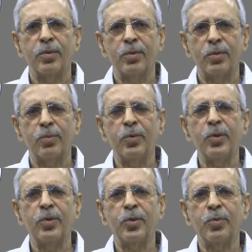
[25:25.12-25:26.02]

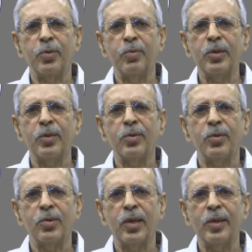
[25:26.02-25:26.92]
fields of human
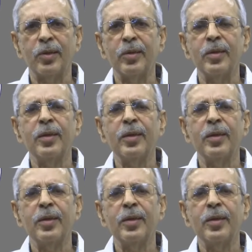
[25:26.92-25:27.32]
society.